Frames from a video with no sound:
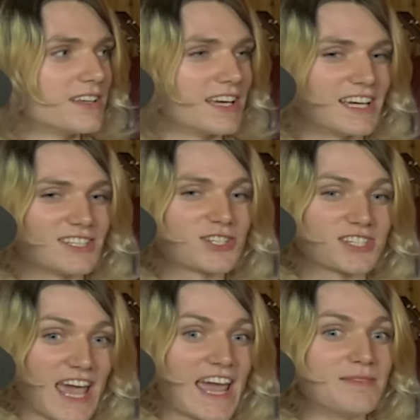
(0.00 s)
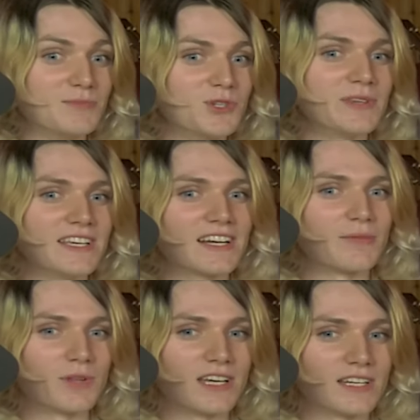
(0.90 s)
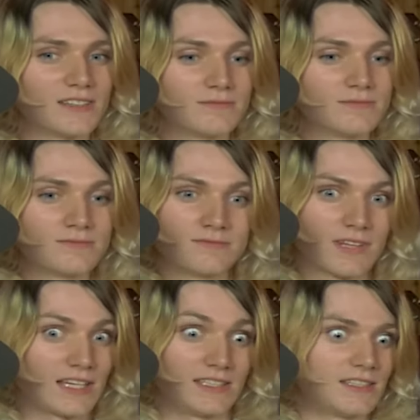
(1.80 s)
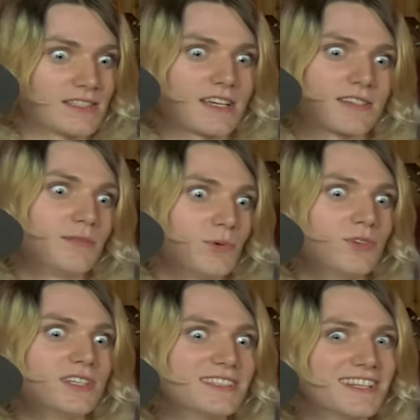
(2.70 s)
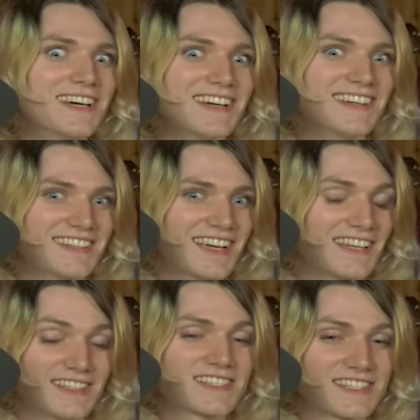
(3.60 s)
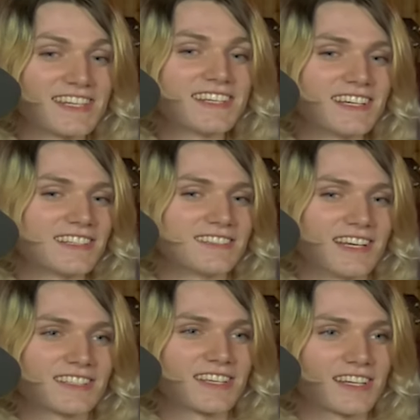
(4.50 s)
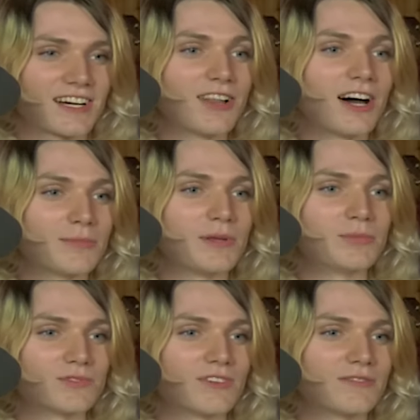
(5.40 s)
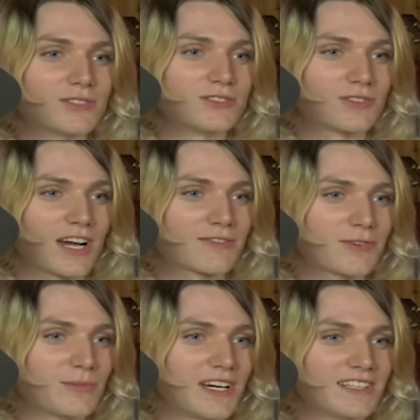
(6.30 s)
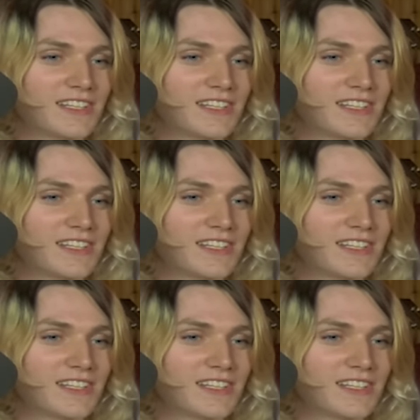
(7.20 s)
Like it just came to me and I'm like, I did this at some point. Like, and this is it. And that's like a lot of people's favorite track for mine.